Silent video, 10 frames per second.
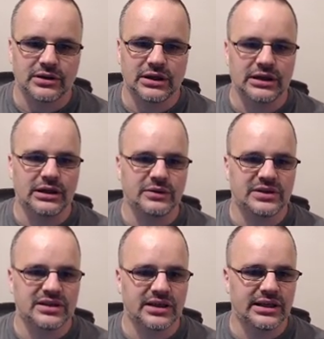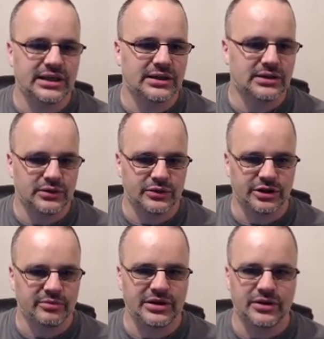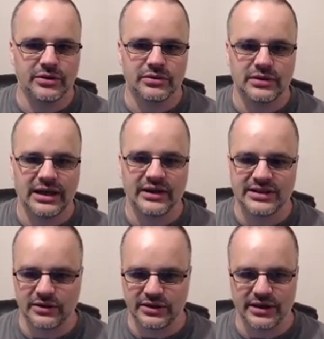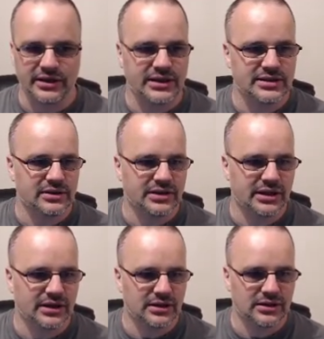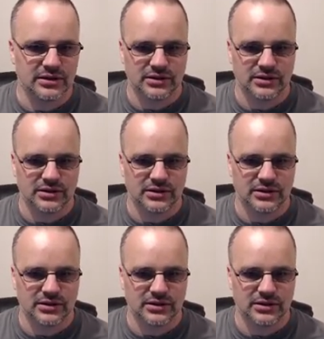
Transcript: Uh, I was designing the audio menu. How's it looking? It's looking